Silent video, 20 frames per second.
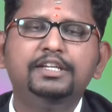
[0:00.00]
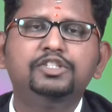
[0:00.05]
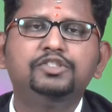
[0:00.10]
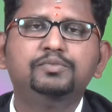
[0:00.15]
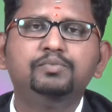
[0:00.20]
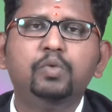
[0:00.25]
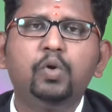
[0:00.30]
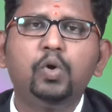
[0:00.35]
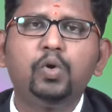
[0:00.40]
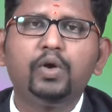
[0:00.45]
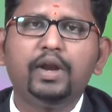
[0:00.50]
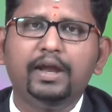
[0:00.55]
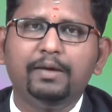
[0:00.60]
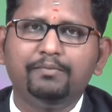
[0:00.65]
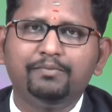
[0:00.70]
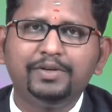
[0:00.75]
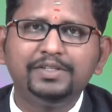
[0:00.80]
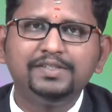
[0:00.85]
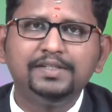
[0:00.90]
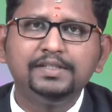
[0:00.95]
It is more
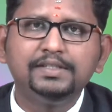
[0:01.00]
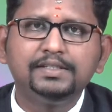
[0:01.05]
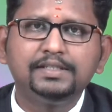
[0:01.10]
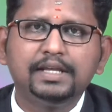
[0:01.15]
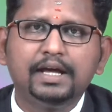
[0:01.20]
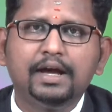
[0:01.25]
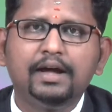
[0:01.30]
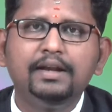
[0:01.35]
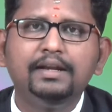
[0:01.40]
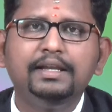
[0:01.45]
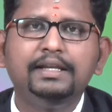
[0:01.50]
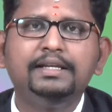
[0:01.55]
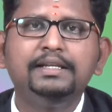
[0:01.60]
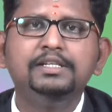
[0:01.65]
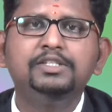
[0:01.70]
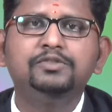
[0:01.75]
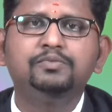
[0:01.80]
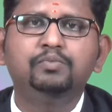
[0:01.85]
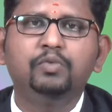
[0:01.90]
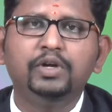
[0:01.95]
emphasis and
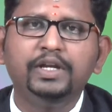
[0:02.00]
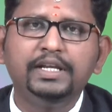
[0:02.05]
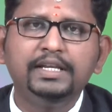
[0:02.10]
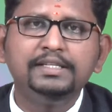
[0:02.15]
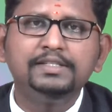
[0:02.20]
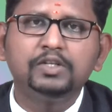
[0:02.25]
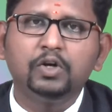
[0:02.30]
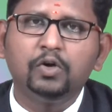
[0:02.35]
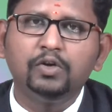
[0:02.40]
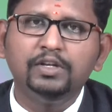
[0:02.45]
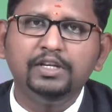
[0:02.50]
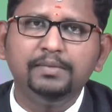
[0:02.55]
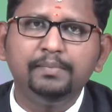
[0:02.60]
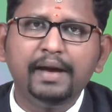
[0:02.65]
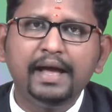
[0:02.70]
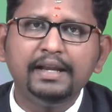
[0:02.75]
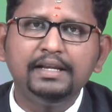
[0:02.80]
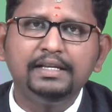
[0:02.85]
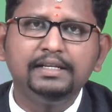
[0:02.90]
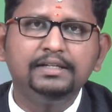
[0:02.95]
it is on
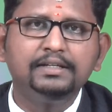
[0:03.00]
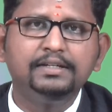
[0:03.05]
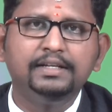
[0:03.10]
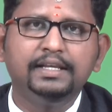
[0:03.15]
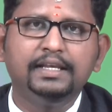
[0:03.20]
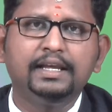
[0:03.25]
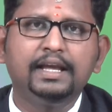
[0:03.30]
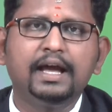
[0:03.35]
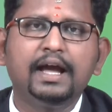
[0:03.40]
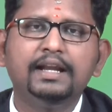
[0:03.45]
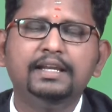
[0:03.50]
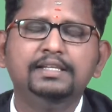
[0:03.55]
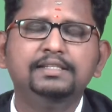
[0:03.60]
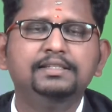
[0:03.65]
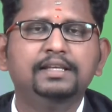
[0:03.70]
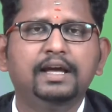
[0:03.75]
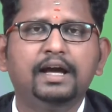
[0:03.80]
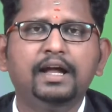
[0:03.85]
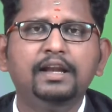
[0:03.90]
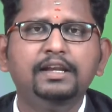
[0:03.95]
demand learning
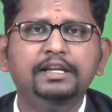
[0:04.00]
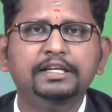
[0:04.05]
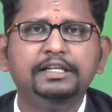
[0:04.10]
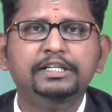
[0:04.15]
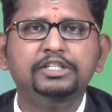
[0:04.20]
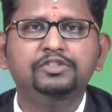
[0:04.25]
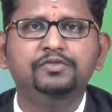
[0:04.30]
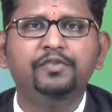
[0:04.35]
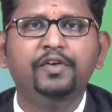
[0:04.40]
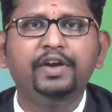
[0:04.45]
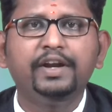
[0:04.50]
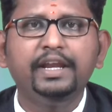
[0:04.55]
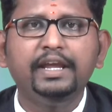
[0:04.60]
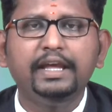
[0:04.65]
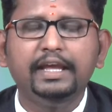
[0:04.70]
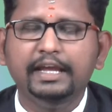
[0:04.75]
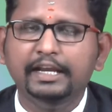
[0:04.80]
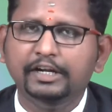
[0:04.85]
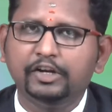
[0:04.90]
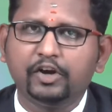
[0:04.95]
and it is
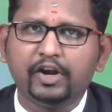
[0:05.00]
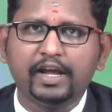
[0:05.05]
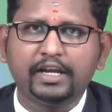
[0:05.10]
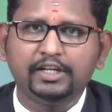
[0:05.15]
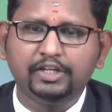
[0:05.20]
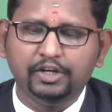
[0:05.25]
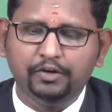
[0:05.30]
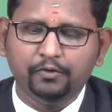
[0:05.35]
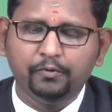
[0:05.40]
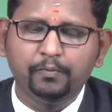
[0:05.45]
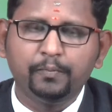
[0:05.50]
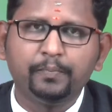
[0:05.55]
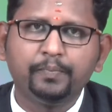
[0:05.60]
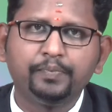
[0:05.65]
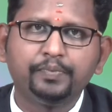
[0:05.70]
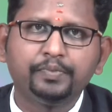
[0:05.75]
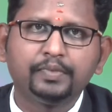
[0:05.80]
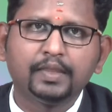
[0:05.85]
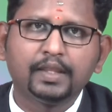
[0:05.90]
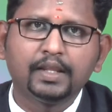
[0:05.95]
very interactive.
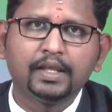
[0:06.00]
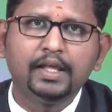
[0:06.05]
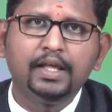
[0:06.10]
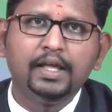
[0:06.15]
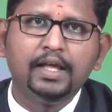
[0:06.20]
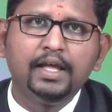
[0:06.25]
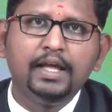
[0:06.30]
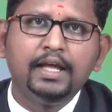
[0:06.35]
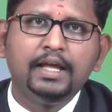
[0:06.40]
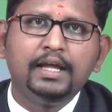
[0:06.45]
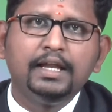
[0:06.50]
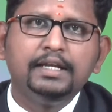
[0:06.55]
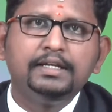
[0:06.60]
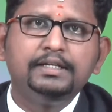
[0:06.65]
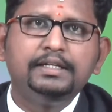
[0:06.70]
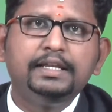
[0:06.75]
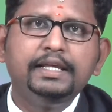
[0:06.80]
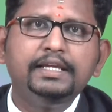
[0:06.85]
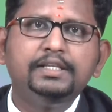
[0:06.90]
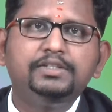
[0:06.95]

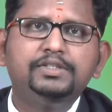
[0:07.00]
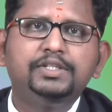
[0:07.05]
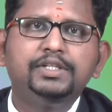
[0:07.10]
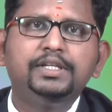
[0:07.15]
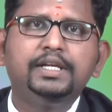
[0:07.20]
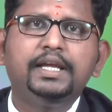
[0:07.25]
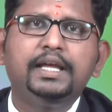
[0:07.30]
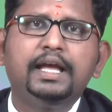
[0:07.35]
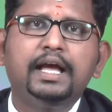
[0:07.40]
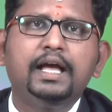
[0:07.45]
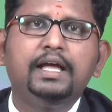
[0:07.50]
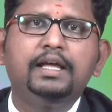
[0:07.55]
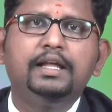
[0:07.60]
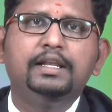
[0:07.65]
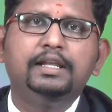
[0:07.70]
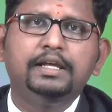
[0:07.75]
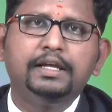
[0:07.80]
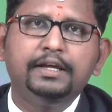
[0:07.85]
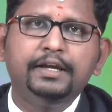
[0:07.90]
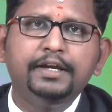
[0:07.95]

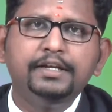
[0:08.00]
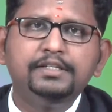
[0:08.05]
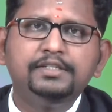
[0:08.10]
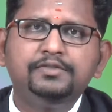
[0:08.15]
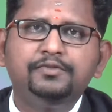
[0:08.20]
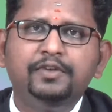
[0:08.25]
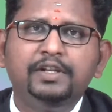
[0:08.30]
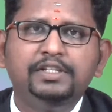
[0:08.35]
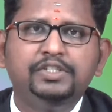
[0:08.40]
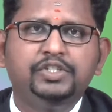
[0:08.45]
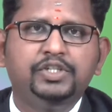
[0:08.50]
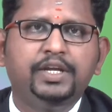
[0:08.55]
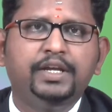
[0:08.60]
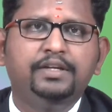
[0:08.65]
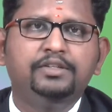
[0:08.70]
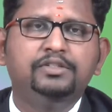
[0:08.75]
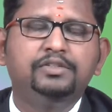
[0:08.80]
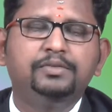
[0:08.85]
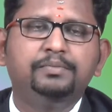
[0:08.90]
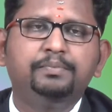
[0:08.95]
Teaching aids will
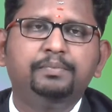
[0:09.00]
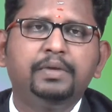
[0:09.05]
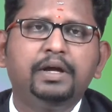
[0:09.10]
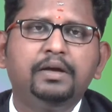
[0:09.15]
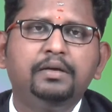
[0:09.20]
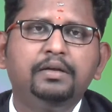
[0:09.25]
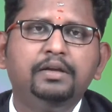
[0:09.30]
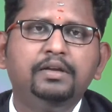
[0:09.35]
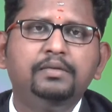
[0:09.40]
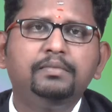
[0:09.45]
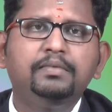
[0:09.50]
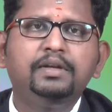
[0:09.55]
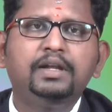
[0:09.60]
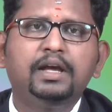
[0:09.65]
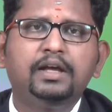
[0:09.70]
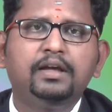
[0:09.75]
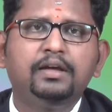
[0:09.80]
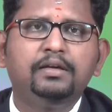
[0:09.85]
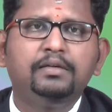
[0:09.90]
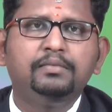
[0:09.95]
change.
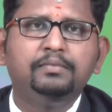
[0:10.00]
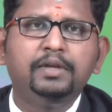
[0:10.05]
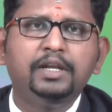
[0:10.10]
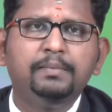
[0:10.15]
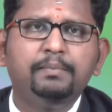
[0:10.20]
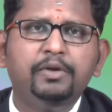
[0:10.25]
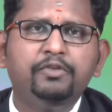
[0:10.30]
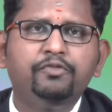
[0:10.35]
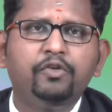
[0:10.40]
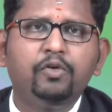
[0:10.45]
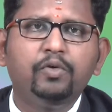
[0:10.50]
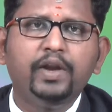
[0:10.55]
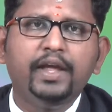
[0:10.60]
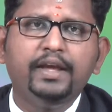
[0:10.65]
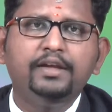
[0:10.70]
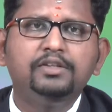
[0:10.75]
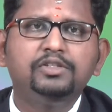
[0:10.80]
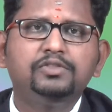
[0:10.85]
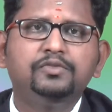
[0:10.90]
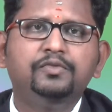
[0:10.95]
In before
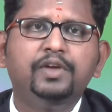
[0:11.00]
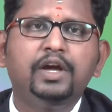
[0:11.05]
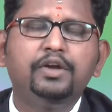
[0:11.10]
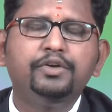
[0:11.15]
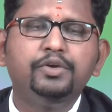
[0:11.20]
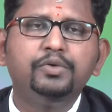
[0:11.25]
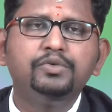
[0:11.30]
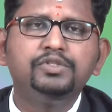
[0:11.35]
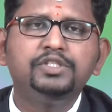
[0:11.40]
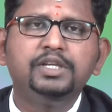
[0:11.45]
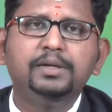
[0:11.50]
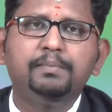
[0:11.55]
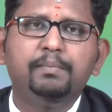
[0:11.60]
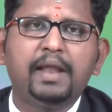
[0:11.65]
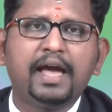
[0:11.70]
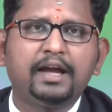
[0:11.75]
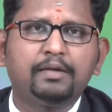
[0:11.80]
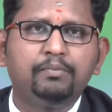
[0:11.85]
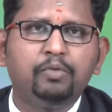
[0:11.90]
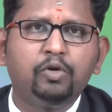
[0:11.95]
days we are using
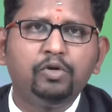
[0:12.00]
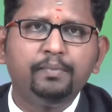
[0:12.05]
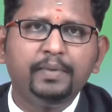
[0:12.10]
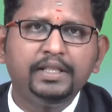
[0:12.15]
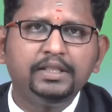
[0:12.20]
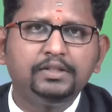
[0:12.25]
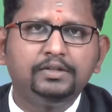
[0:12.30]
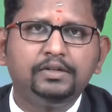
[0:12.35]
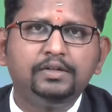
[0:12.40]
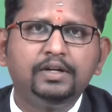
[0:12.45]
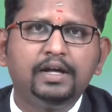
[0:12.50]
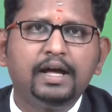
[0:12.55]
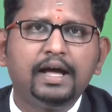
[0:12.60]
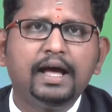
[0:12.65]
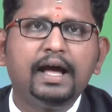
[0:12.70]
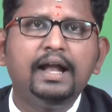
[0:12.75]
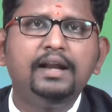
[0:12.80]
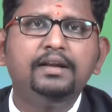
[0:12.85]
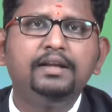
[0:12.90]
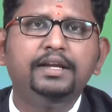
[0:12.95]
blackboard method
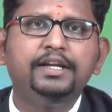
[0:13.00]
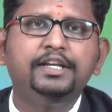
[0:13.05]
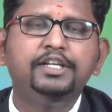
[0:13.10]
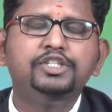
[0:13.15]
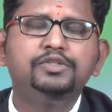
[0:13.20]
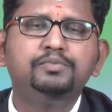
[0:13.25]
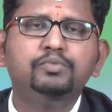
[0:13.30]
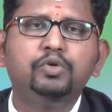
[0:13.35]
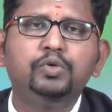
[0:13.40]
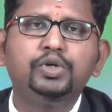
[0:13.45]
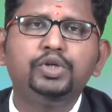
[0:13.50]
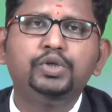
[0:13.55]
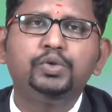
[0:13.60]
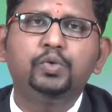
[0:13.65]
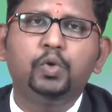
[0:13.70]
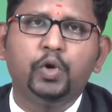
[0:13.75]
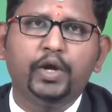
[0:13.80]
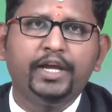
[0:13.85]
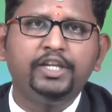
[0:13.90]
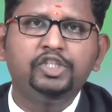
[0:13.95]
and it is moved
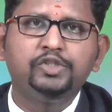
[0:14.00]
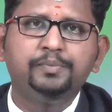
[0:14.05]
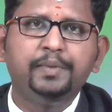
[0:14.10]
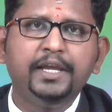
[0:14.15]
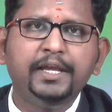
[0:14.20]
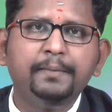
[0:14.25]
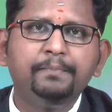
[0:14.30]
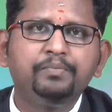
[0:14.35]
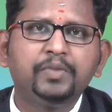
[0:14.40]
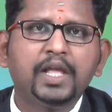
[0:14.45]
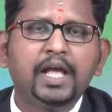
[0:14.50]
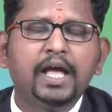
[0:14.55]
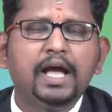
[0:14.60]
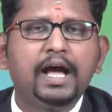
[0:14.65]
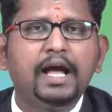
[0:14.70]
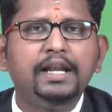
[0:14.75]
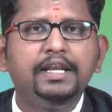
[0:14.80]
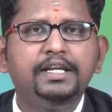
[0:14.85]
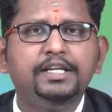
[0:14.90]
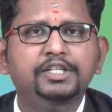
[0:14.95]
to OHP.
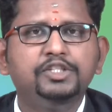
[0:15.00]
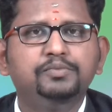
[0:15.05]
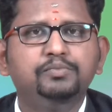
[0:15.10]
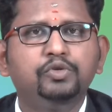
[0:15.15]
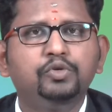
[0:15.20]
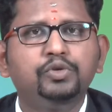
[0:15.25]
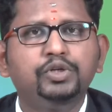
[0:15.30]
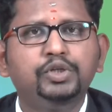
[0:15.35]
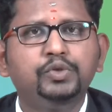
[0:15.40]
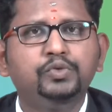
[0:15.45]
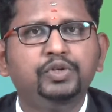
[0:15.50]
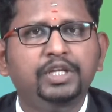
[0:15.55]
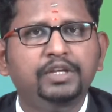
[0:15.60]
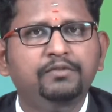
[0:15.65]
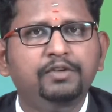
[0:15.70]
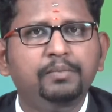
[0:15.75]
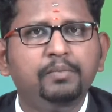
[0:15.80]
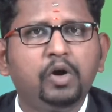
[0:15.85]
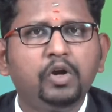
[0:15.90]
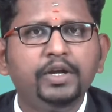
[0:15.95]
And it is moved to
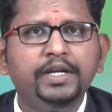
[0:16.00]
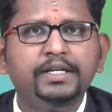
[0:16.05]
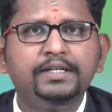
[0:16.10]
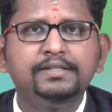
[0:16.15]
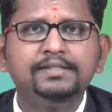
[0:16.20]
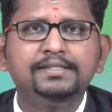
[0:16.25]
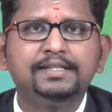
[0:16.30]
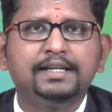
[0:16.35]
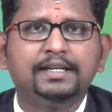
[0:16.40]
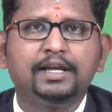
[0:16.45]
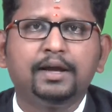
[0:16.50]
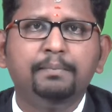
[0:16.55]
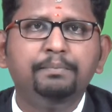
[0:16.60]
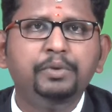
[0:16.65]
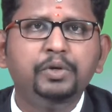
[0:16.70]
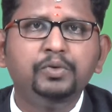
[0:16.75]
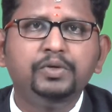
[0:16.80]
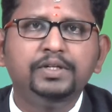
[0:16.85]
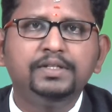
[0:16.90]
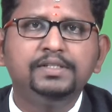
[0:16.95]
TV monitors and
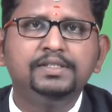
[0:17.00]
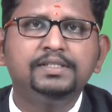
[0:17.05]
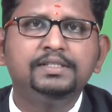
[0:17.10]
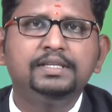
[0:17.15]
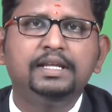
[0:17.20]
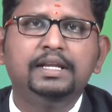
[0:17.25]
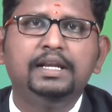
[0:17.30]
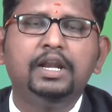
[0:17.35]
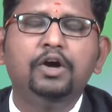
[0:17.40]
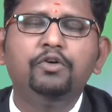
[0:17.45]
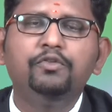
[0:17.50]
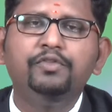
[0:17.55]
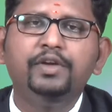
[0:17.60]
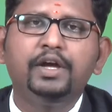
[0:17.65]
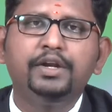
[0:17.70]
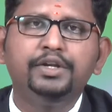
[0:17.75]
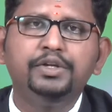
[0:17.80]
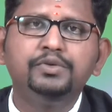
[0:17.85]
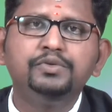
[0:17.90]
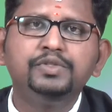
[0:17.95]
computers. Now
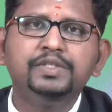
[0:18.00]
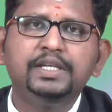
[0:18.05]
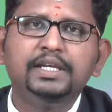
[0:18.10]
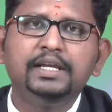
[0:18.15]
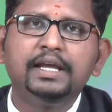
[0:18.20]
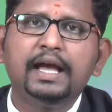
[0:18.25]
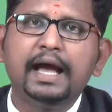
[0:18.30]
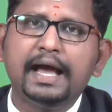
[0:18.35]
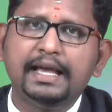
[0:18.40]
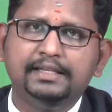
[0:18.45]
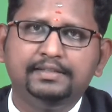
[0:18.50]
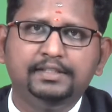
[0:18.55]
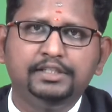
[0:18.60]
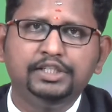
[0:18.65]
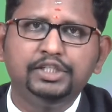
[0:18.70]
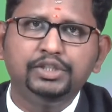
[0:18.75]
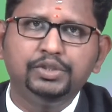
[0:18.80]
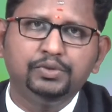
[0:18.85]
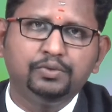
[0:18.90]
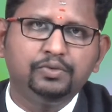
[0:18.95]
we are using
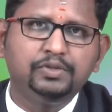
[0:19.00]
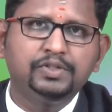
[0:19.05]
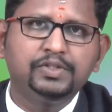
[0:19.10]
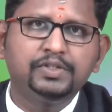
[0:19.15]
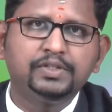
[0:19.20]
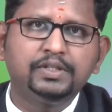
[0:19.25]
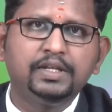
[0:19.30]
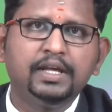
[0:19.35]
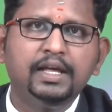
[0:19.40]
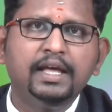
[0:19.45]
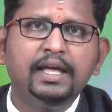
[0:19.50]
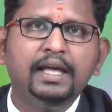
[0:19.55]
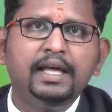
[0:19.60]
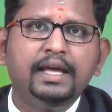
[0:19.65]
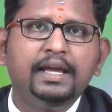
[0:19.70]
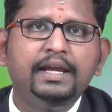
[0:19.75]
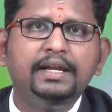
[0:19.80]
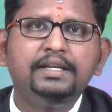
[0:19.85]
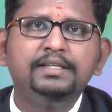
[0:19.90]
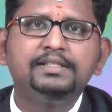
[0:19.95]
ICT tools.
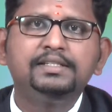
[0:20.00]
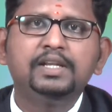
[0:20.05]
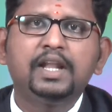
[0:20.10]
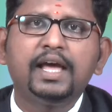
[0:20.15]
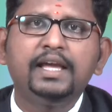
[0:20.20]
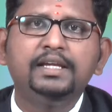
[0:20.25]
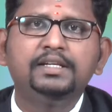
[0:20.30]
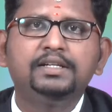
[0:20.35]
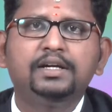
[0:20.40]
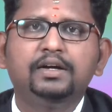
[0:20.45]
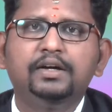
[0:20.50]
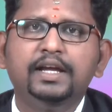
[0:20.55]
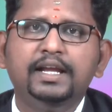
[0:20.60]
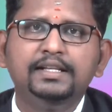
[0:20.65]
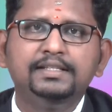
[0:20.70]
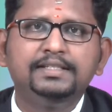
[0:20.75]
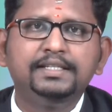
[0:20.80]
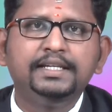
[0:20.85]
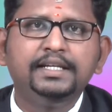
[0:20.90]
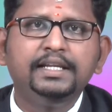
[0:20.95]
It is like
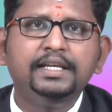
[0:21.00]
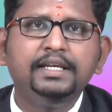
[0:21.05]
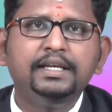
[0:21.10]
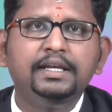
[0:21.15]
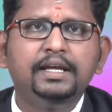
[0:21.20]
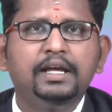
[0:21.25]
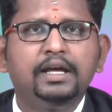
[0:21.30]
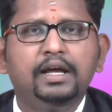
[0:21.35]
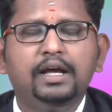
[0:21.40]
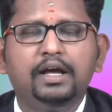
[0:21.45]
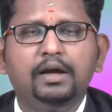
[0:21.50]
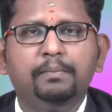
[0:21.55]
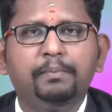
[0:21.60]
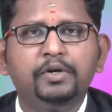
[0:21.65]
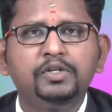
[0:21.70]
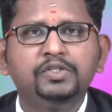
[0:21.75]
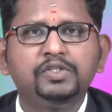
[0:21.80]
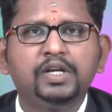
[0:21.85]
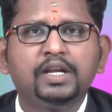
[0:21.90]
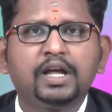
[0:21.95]
LCD,
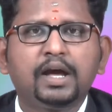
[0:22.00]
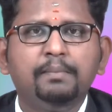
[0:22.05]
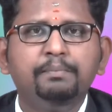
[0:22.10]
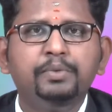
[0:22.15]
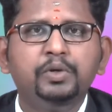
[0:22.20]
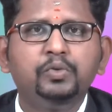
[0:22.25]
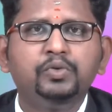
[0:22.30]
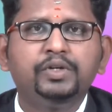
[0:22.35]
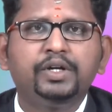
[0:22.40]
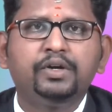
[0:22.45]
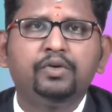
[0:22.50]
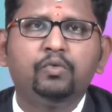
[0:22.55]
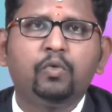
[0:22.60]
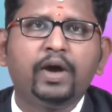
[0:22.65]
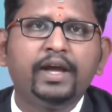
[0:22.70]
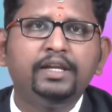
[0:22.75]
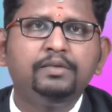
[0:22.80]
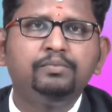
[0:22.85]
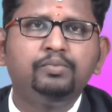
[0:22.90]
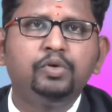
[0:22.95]
personal computer,
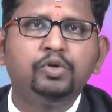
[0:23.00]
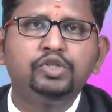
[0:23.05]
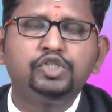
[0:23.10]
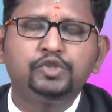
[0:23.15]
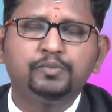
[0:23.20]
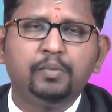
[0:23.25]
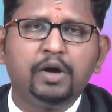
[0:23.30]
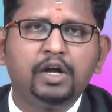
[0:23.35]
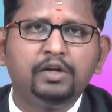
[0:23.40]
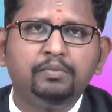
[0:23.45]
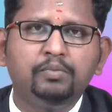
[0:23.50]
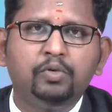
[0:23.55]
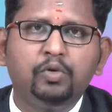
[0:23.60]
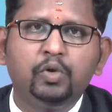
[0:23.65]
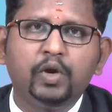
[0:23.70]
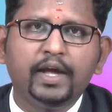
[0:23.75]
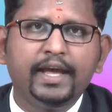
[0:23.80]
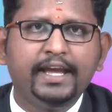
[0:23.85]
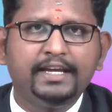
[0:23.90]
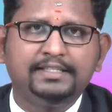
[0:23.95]
whiteboard,
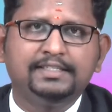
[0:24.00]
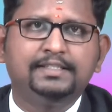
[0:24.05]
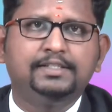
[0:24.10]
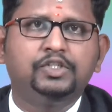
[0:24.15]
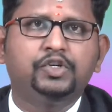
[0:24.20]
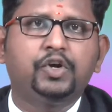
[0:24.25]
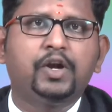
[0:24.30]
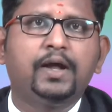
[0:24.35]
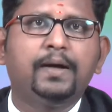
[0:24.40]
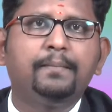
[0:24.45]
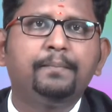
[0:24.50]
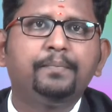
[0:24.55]
smartboard, etc.